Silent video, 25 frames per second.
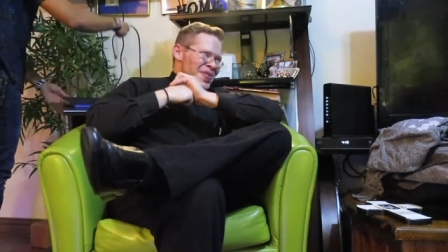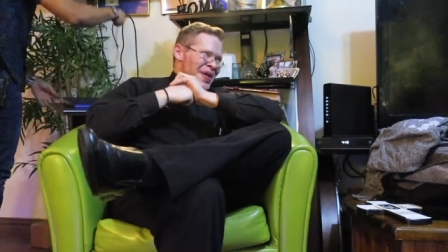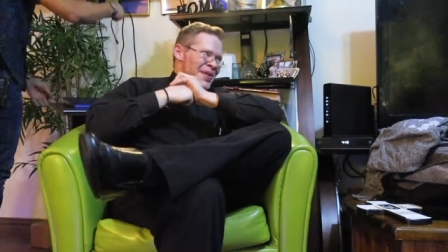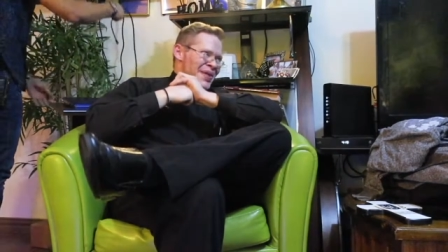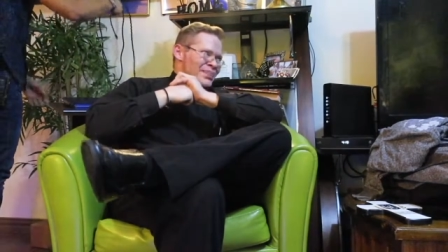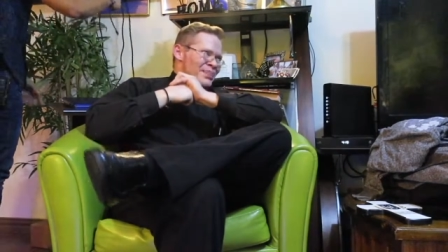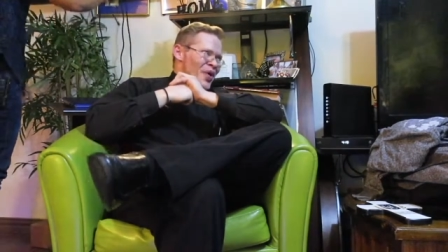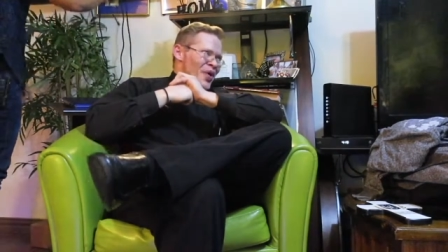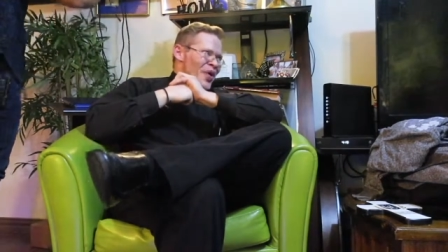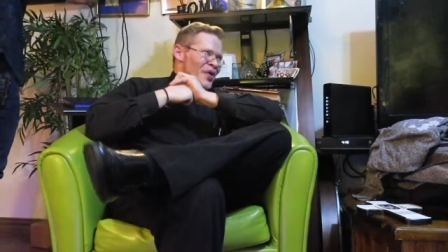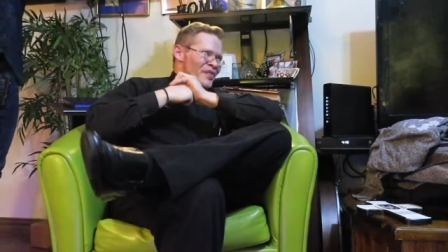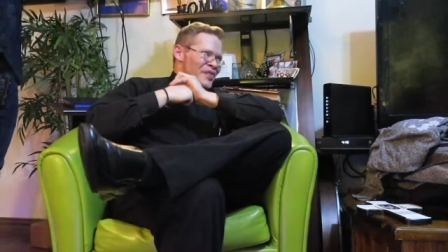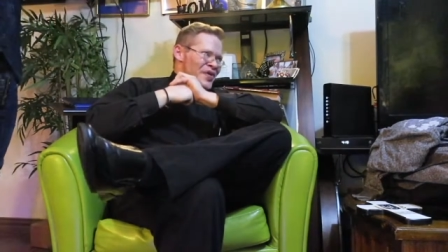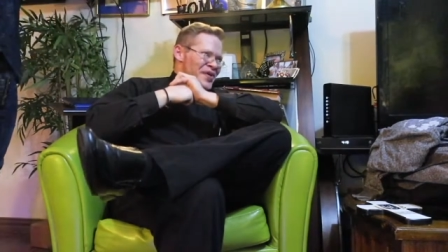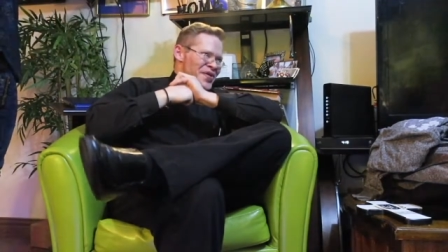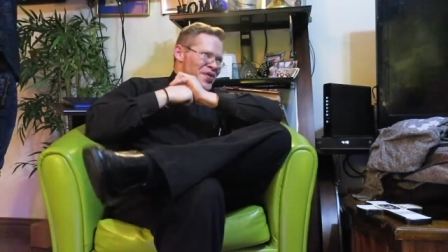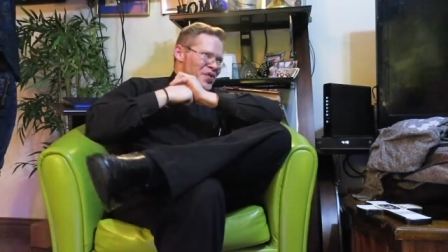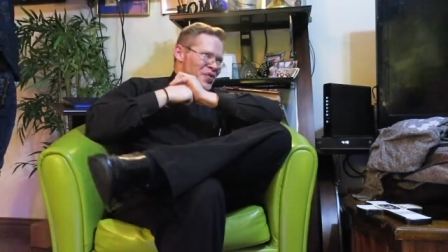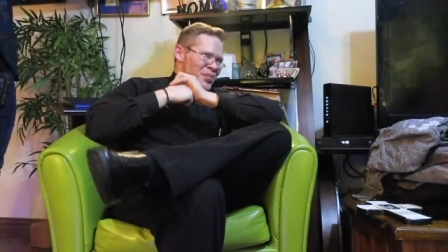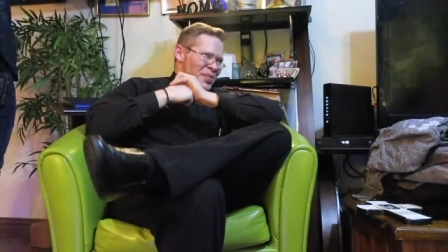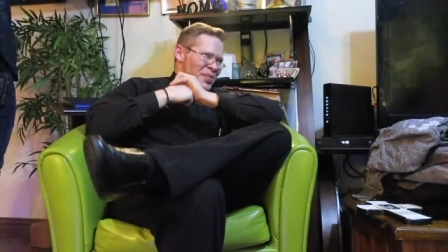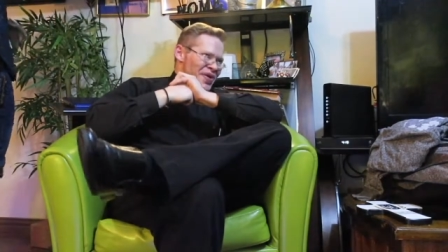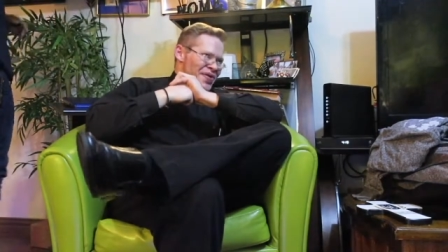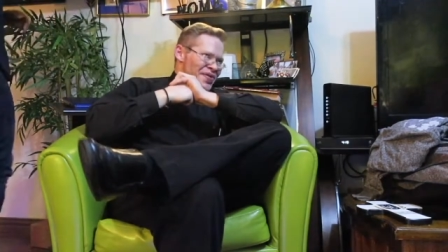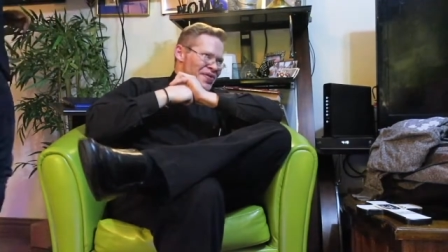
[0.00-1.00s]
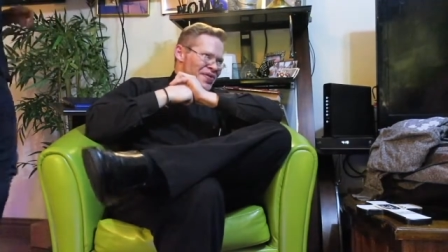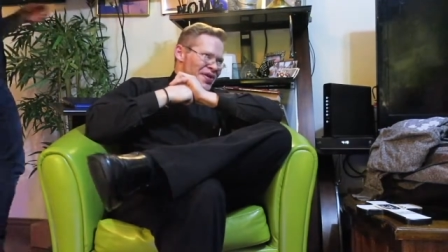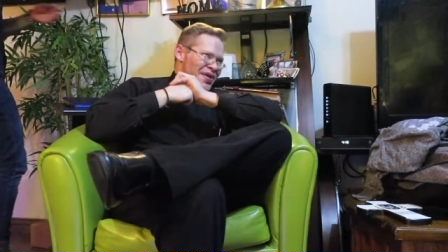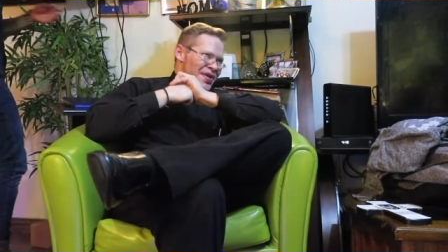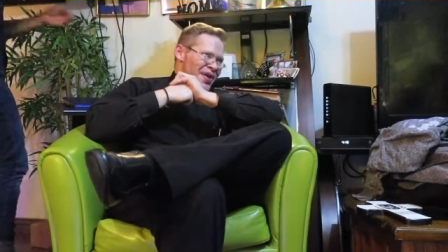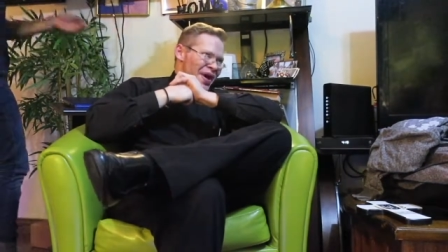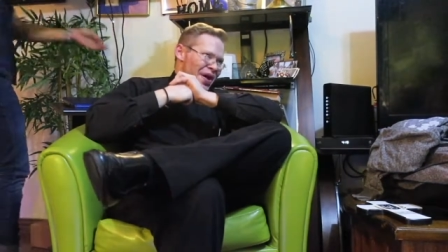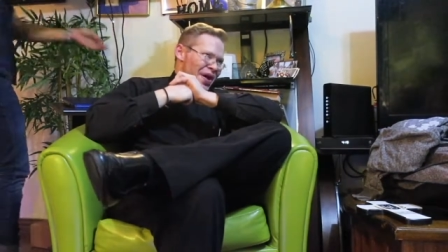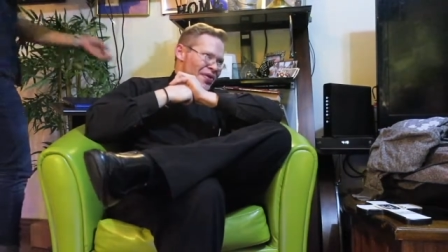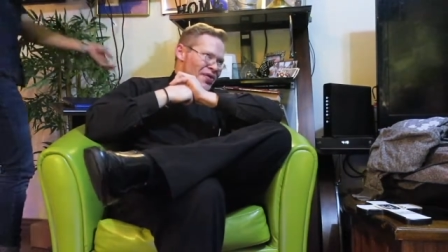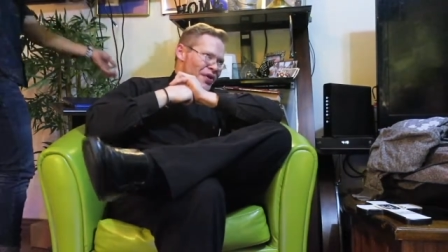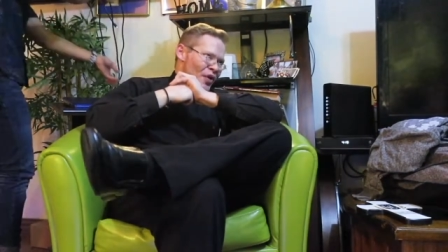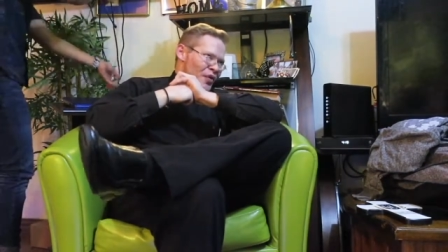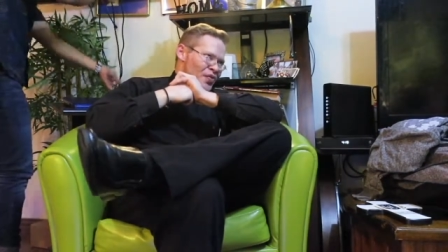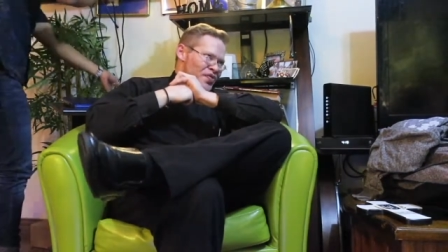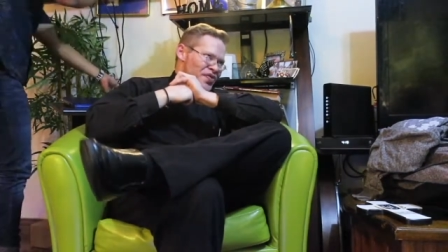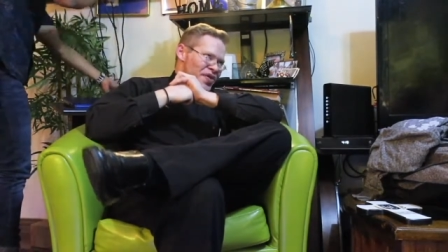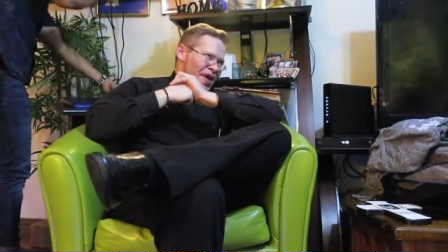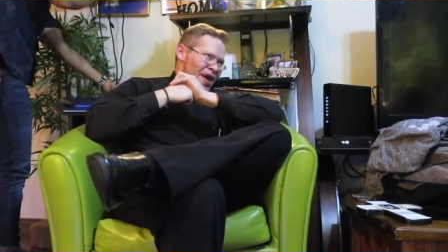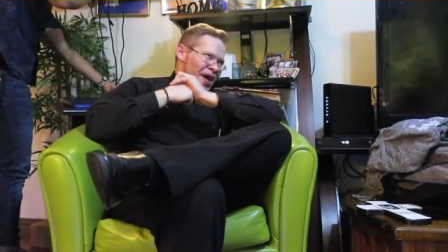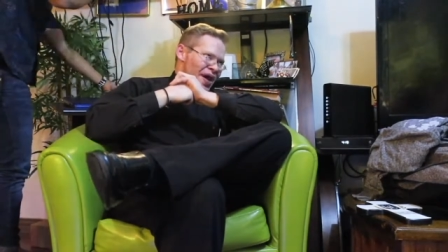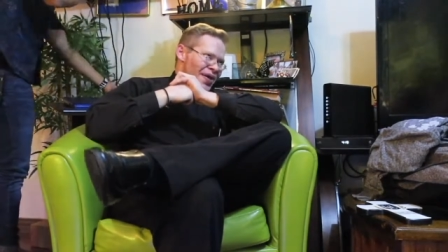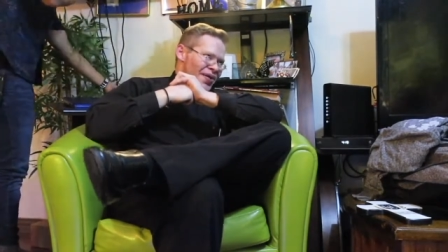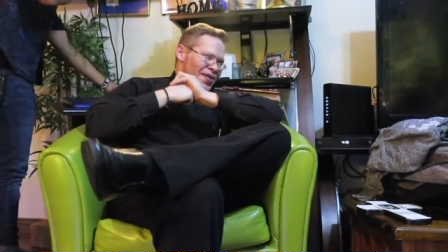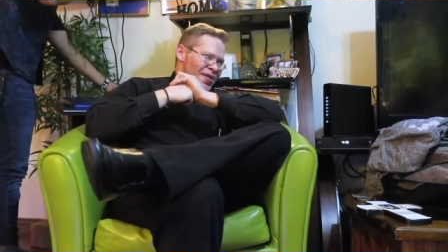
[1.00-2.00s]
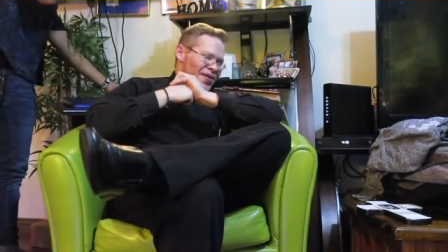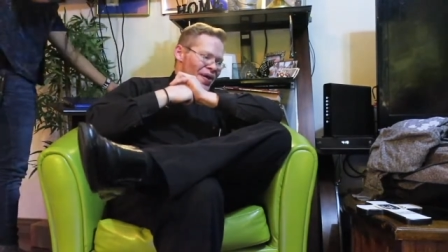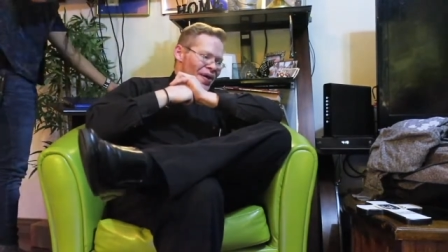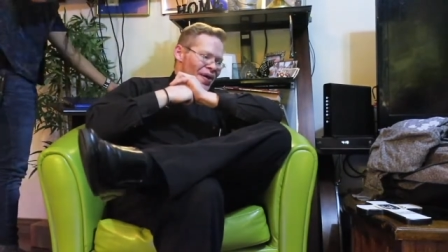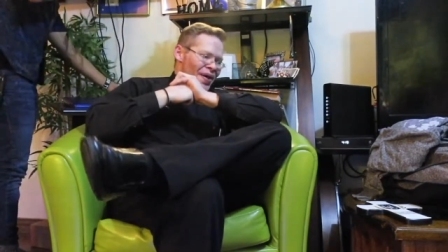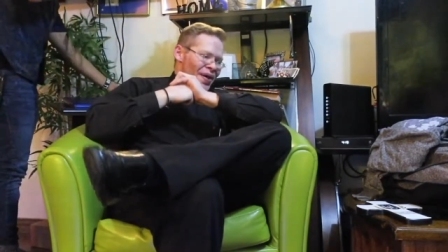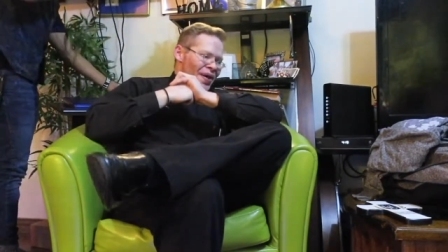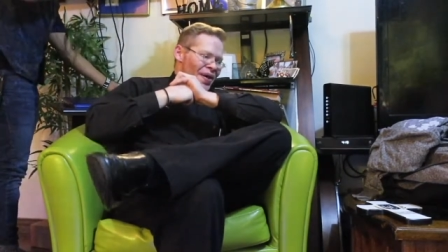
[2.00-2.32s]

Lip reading: imperfect humans, and God knows that.